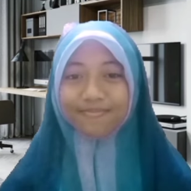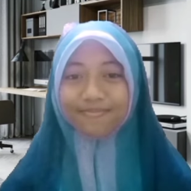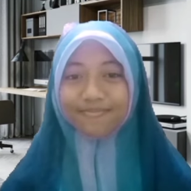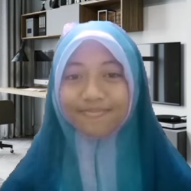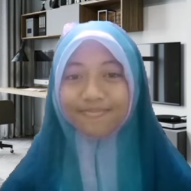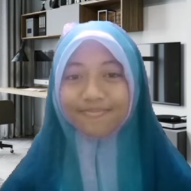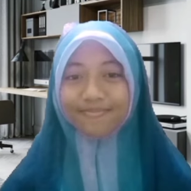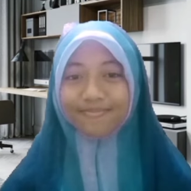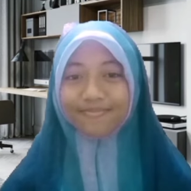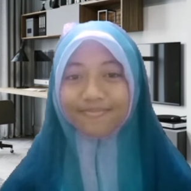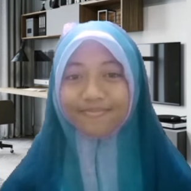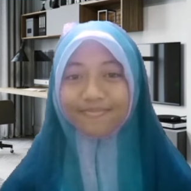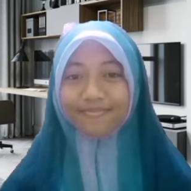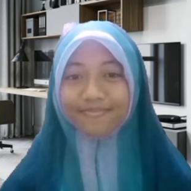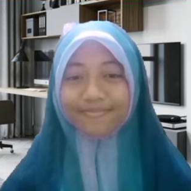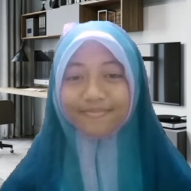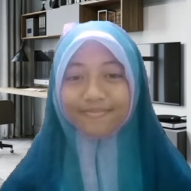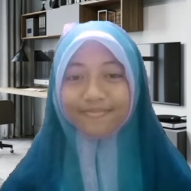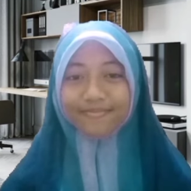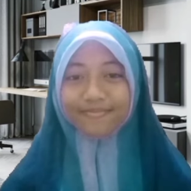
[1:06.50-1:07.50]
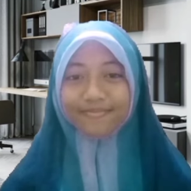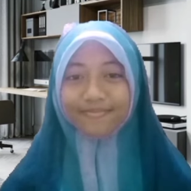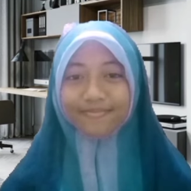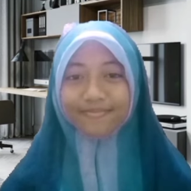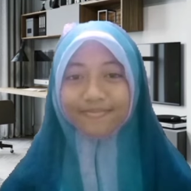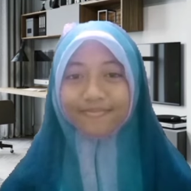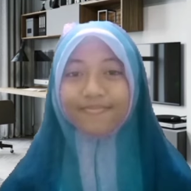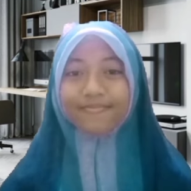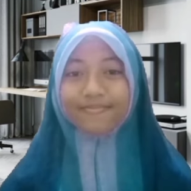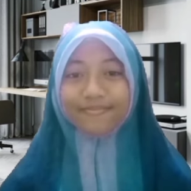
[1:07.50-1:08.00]

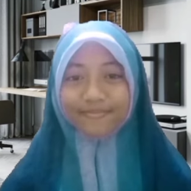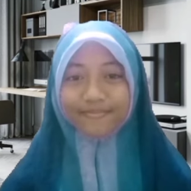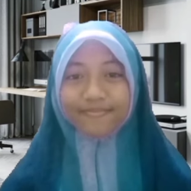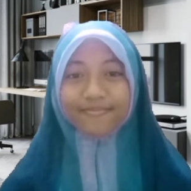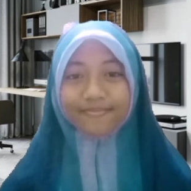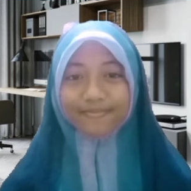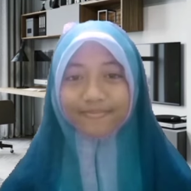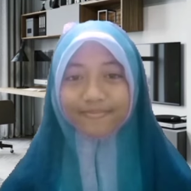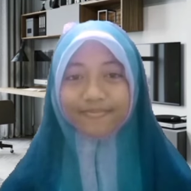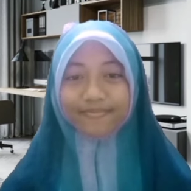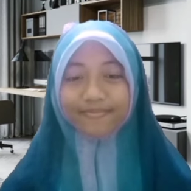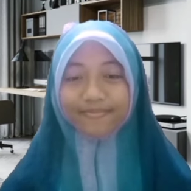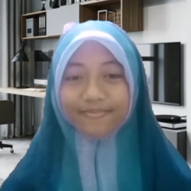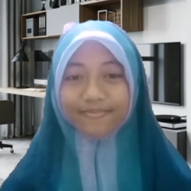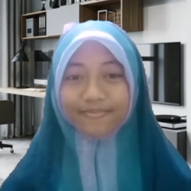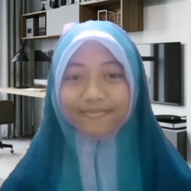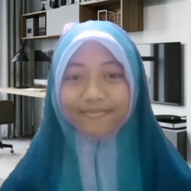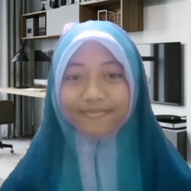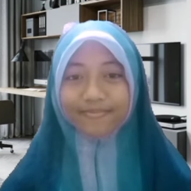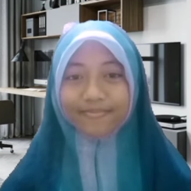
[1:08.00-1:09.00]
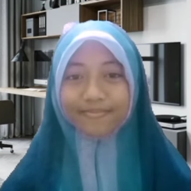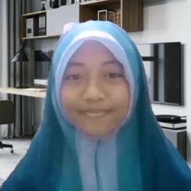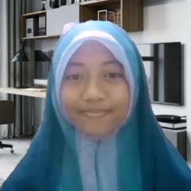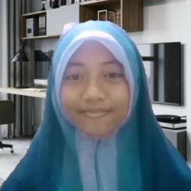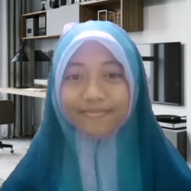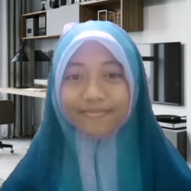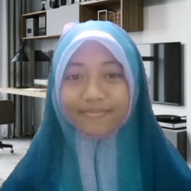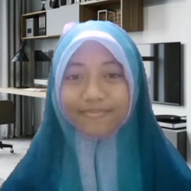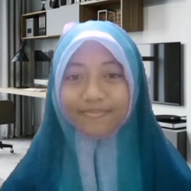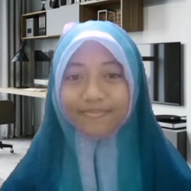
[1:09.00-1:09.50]

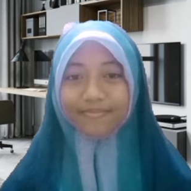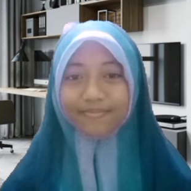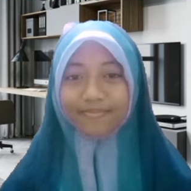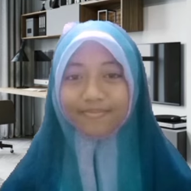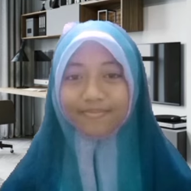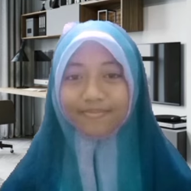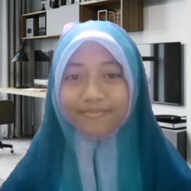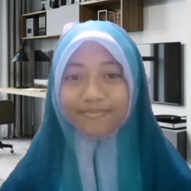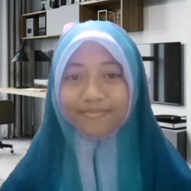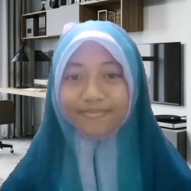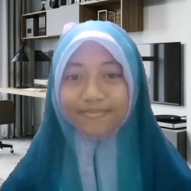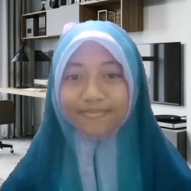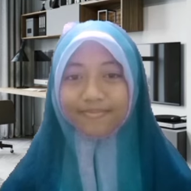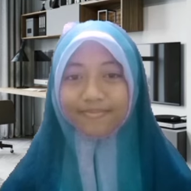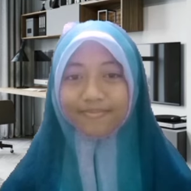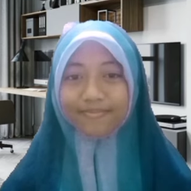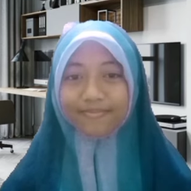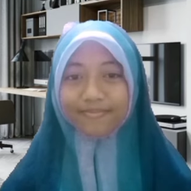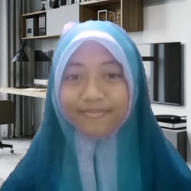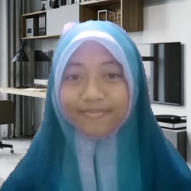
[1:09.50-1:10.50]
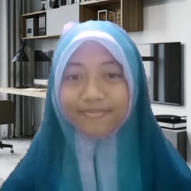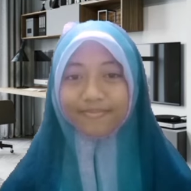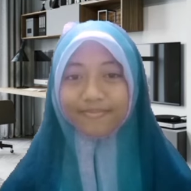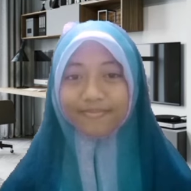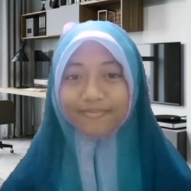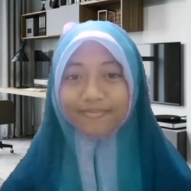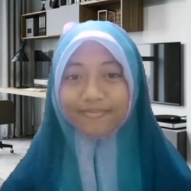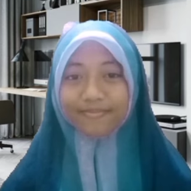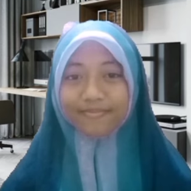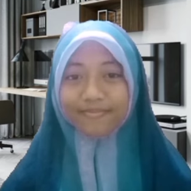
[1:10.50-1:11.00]

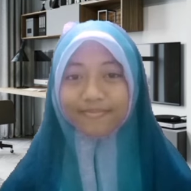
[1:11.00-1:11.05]
Nobody speaks.